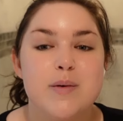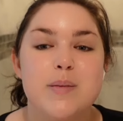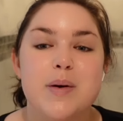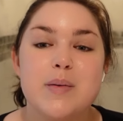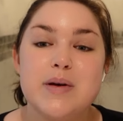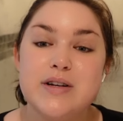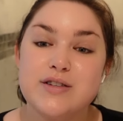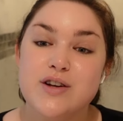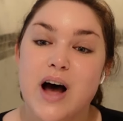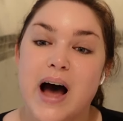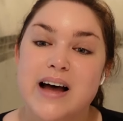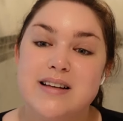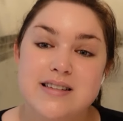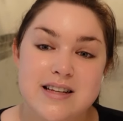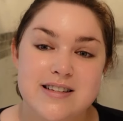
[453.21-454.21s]
but maybe it's not
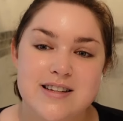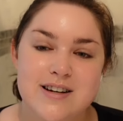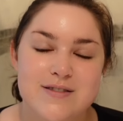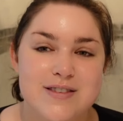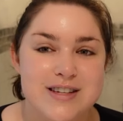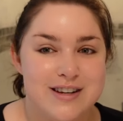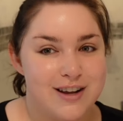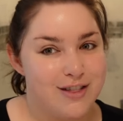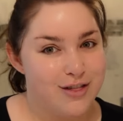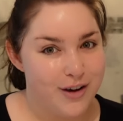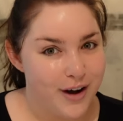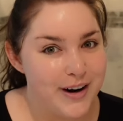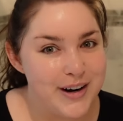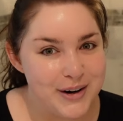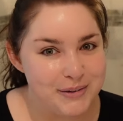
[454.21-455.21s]
as sensitive as I
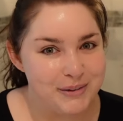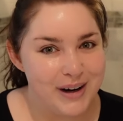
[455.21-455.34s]
thought it